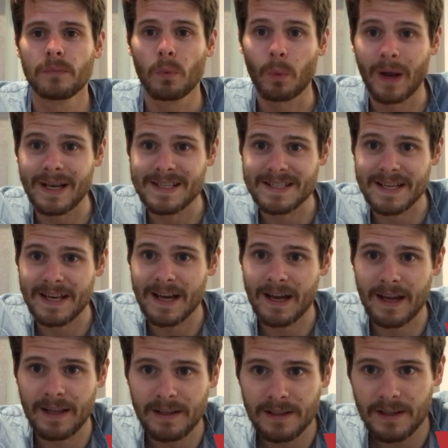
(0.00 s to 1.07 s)
Wednesday
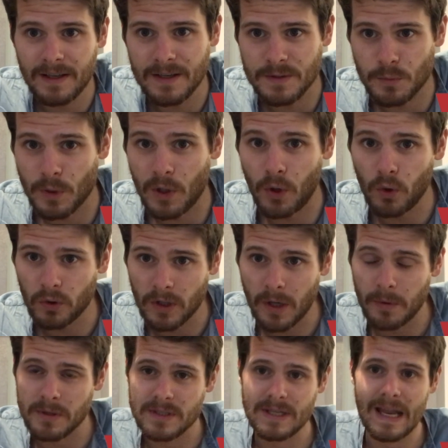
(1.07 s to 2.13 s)
night, as we all
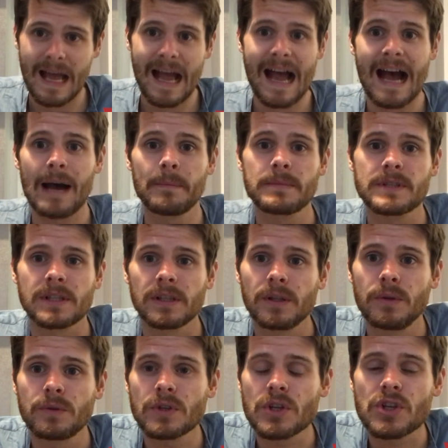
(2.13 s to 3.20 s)
know, is an
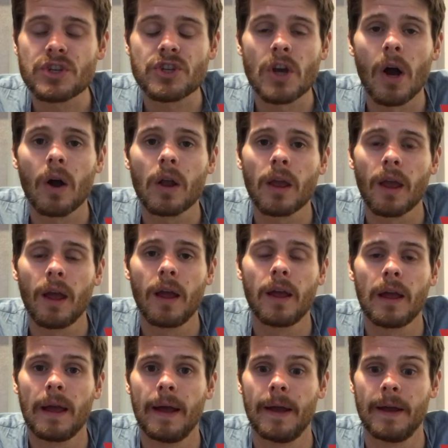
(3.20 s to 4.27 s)
absolute shocker.
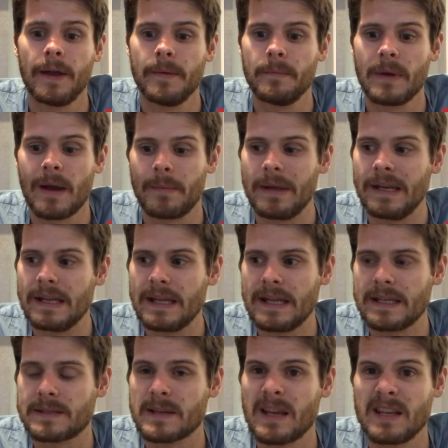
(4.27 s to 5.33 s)
I mean,
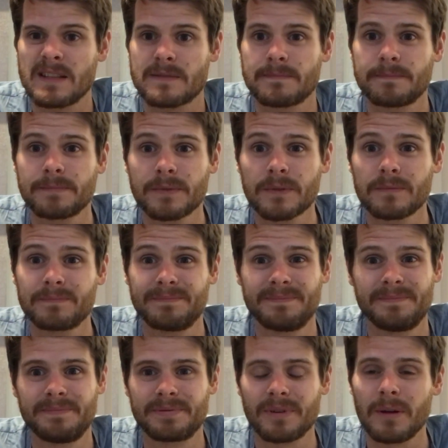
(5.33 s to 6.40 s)
it's
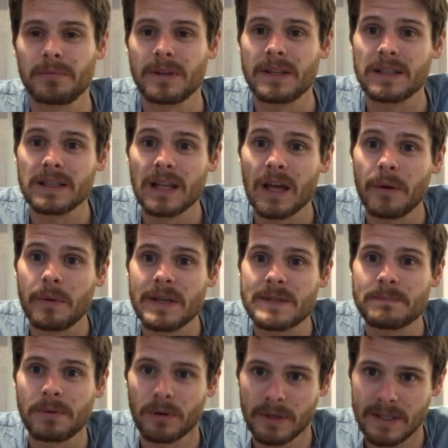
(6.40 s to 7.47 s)
probably the
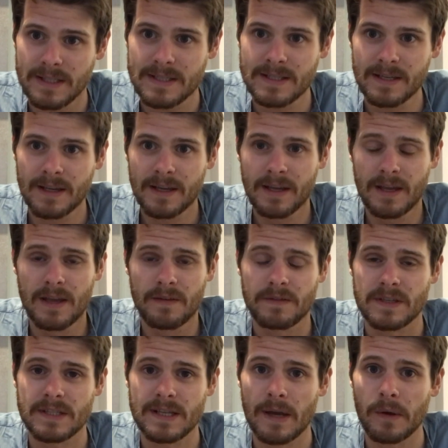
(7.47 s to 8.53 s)
lowest point for
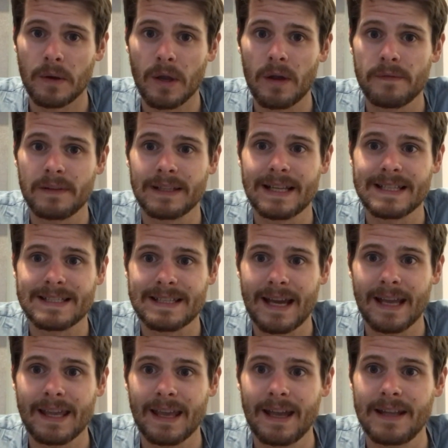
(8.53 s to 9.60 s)
Stoke over the last
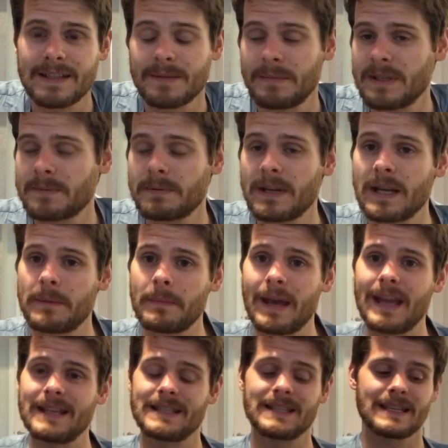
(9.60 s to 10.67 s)
decade. I mean, it's been an
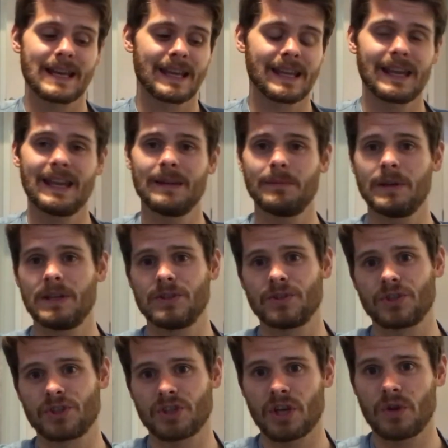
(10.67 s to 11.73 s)
amazing decade, but it
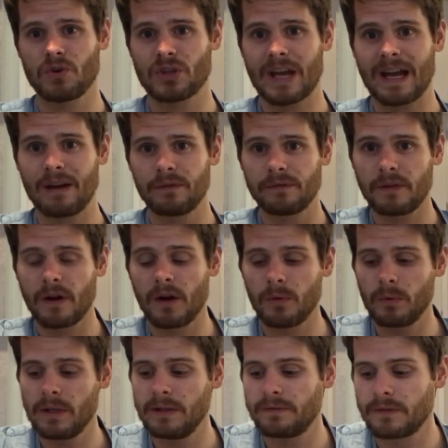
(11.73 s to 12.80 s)
just shows you how far
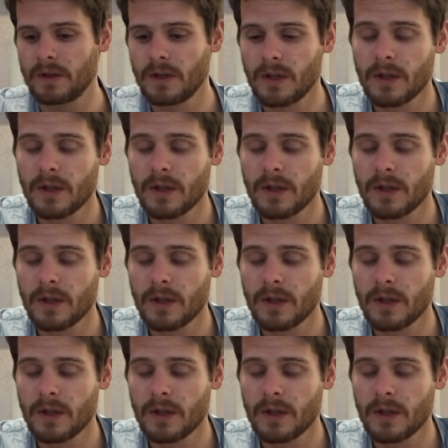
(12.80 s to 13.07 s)
we've